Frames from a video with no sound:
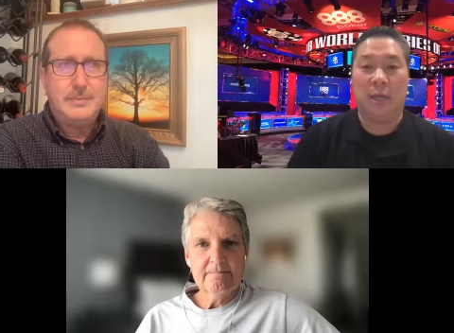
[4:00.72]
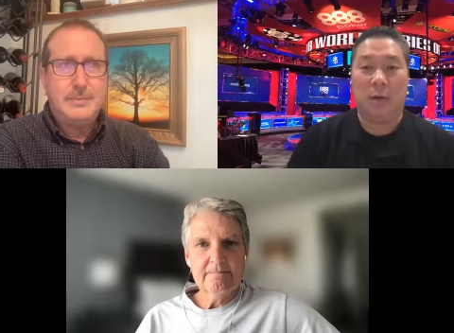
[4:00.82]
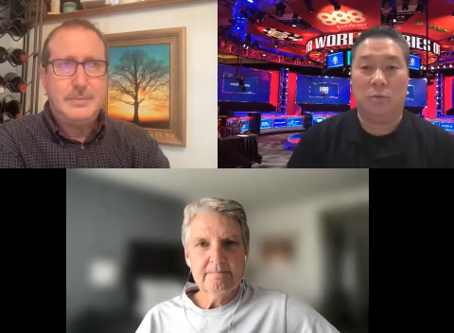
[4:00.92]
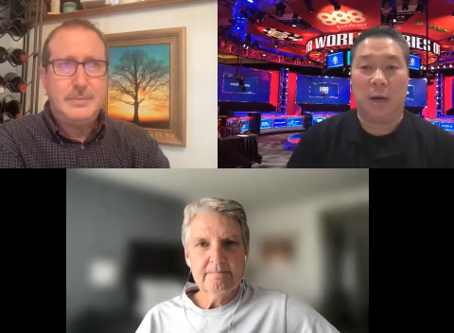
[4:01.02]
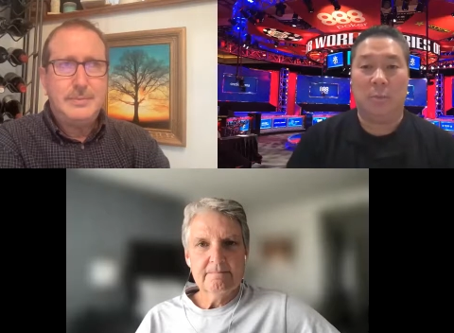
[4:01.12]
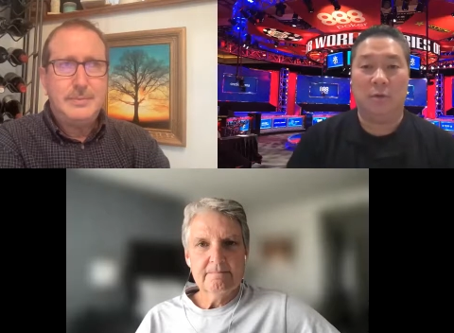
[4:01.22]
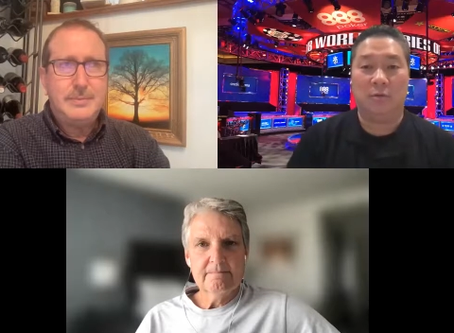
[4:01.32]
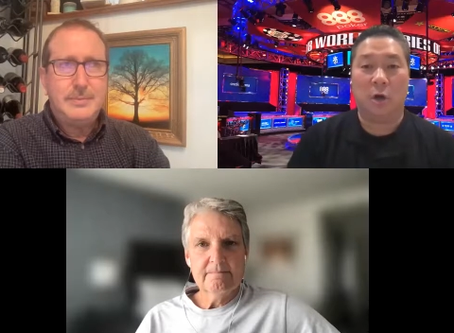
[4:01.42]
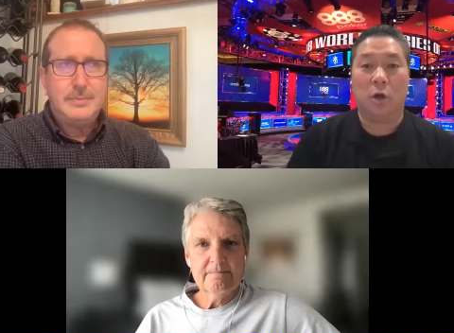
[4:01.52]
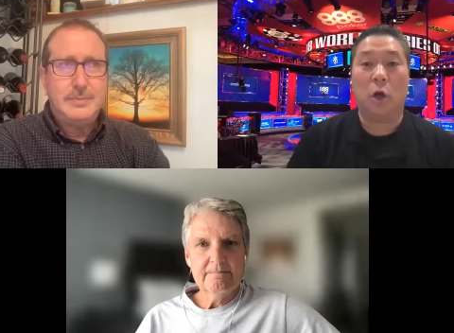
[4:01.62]
Speaker 1: that Robert
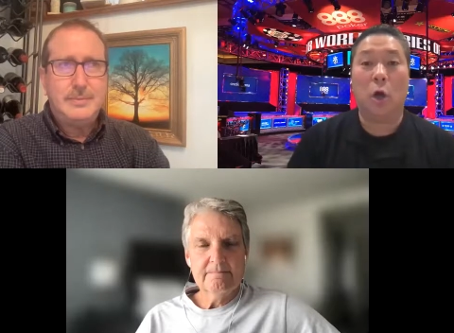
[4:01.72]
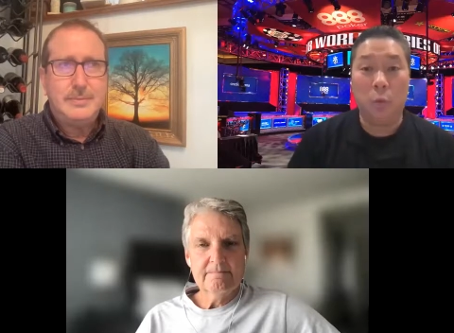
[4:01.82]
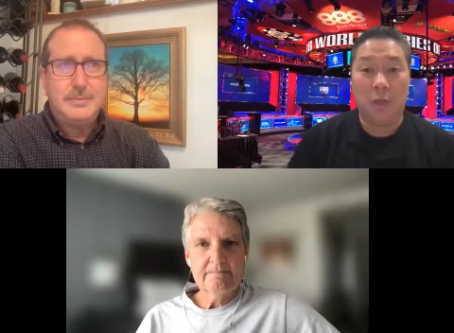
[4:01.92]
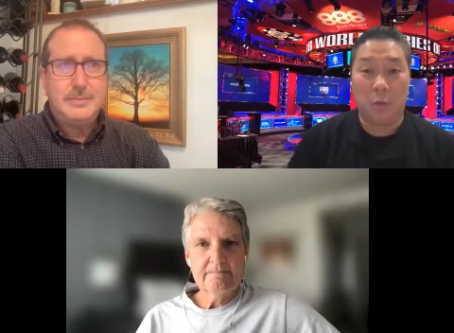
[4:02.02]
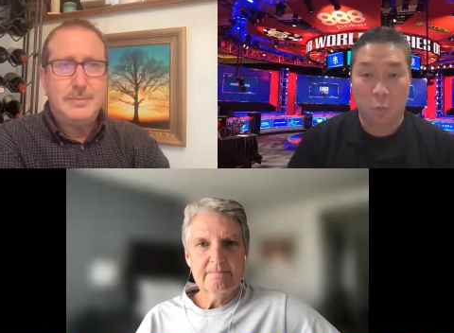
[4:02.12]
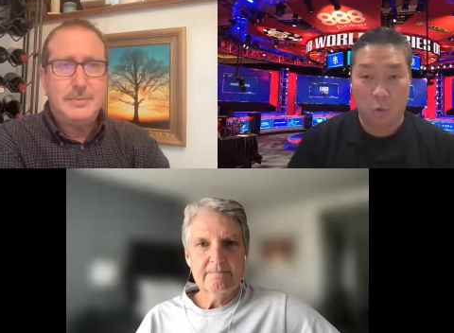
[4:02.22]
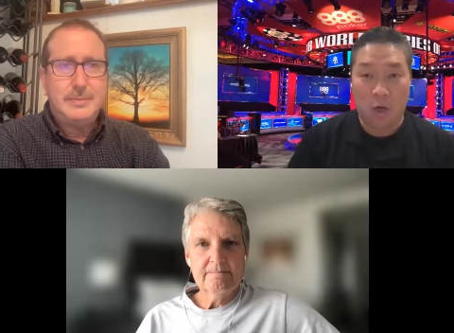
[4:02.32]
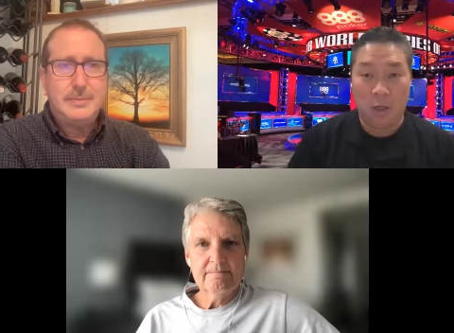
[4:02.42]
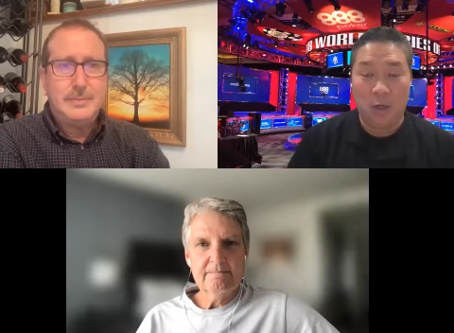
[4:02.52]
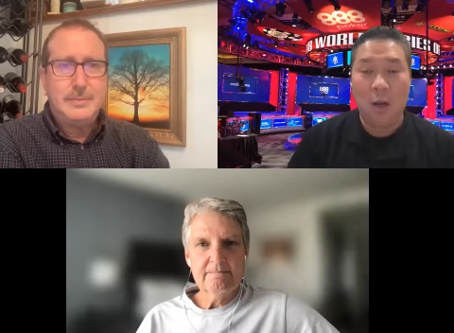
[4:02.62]
Varkonyi
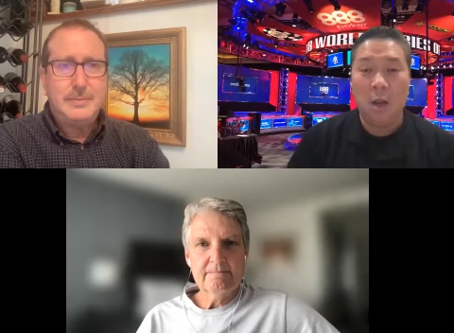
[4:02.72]
won.